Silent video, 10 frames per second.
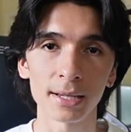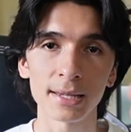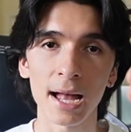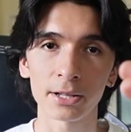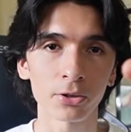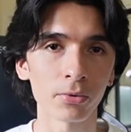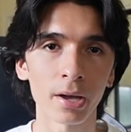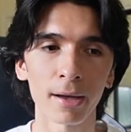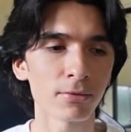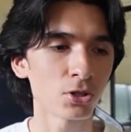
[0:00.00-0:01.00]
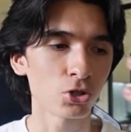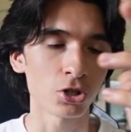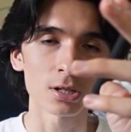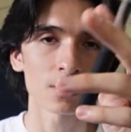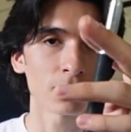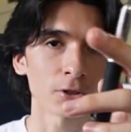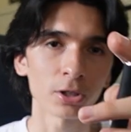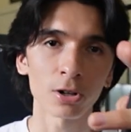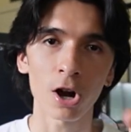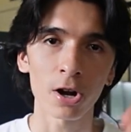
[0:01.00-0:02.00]
X-Acto knives just
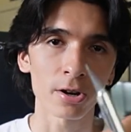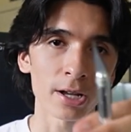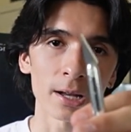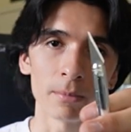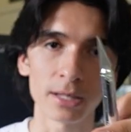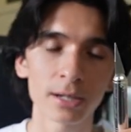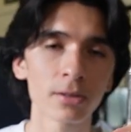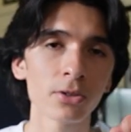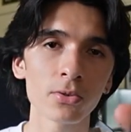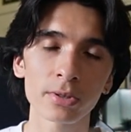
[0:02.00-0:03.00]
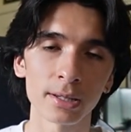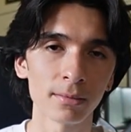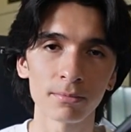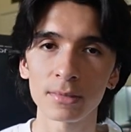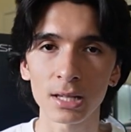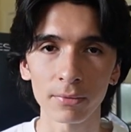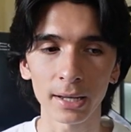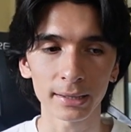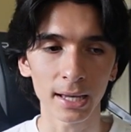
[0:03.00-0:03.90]
for harder cut materials and stuff like